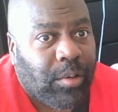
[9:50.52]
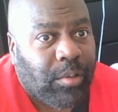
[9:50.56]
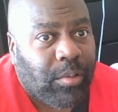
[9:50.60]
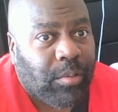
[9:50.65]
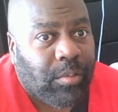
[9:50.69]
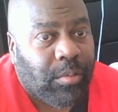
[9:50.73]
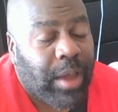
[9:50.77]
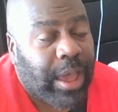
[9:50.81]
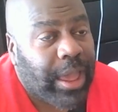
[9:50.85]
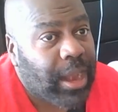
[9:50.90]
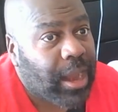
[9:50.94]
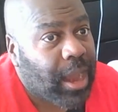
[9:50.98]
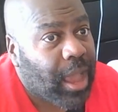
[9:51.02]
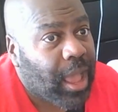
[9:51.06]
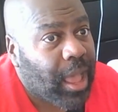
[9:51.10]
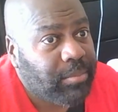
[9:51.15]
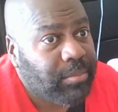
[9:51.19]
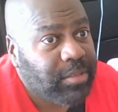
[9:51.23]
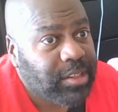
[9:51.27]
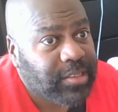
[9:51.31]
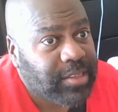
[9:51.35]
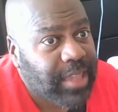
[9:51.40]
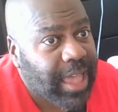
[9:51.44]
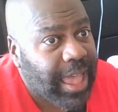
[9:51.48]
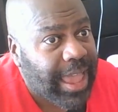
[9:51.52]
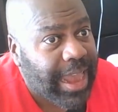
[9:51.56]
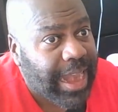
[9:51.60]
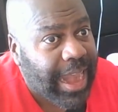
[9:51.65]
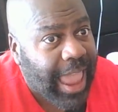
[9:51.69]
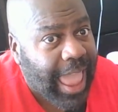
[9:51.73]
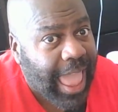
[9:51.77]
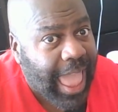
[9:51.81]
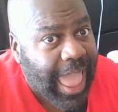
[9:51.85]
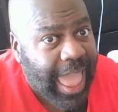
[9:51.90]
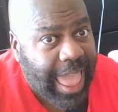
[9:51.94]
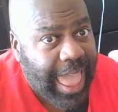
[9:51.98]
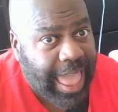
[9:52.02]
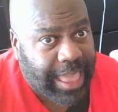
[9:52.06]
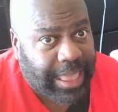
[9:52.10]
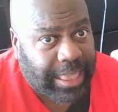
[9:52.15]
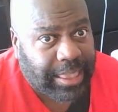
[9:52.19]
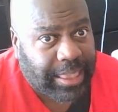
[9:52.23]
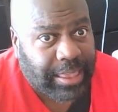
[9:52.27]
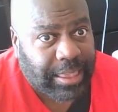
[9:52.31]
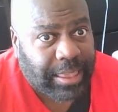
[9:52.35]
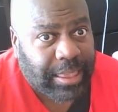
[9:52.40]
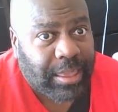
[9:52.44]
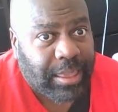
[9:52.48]
Right? Homicide
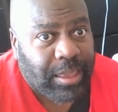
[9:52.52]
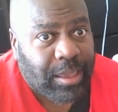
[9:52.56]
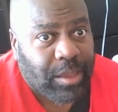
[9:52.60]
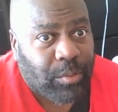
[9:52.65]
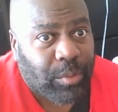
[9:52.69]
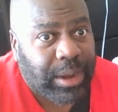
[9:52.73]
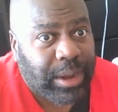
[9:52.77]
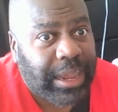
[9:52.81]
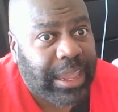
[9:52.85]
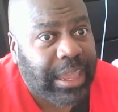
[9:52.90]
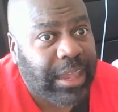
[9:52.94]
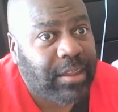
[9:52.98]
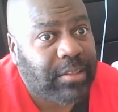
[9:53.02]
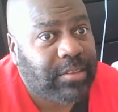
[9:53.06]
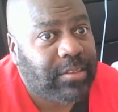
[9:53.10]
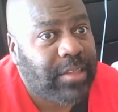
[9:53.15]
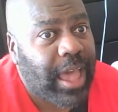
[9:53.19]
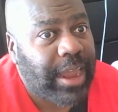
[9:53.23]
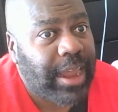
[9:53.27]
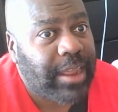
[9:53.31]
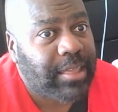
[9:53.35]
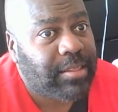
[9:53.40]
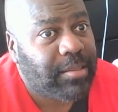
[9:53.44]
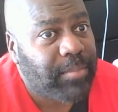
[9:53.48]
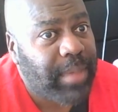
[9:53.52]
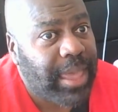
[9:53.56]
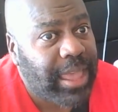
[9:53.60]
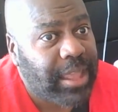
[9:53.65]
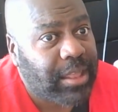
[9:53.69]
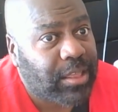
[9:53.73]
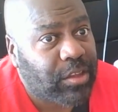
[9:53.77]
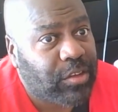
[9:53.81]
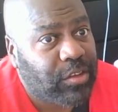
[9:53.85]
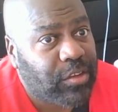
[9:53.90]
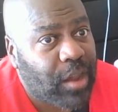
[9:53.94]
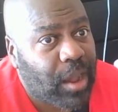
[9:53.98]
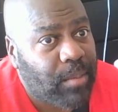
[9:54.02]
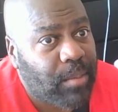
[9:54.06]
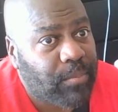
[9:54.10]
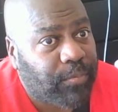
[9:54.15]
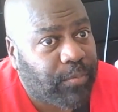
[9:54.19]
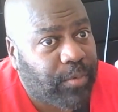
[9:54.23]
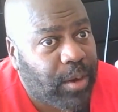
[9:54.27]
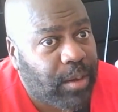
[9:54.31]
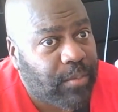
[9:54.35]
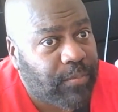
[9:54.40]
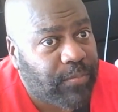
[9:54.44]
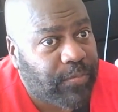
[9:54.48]
Hank, when he decided to make the jump
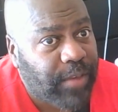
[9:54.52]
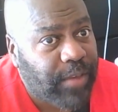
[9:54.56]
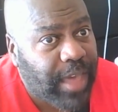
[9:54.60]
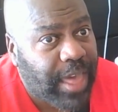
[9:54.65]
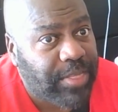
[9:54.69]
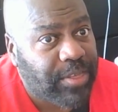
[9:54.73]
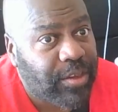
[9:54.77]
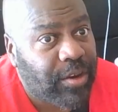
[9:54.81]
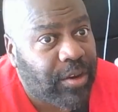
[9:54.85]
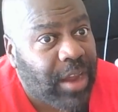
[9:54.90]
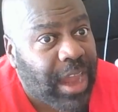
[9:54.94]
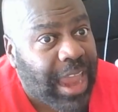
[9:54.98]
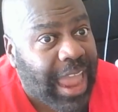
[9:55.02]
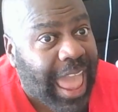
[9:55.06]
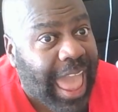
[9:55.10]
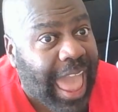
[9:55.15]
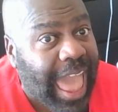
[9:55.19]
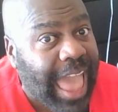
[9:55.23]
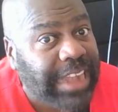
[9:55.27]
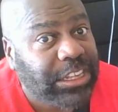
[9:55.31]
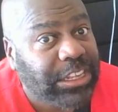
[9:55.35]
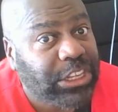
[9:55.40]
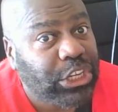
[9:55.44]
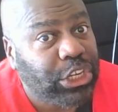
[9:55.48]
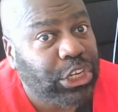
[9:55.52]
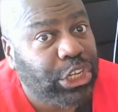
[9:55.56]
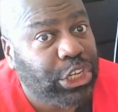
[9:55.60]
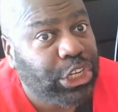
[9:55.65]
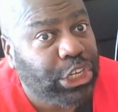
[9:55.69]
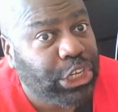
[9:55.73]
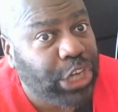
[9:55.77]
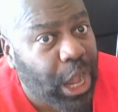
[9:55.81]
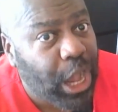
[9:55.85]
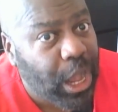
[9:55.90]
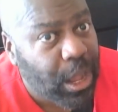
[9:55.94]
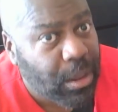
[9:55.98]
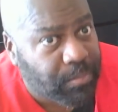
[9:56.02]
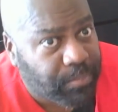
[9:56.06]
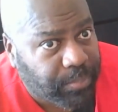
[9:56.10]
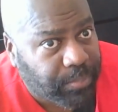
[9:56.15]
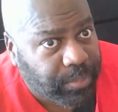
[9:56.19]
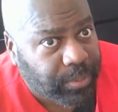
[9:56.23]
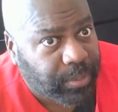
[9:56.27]
from feather, had to jump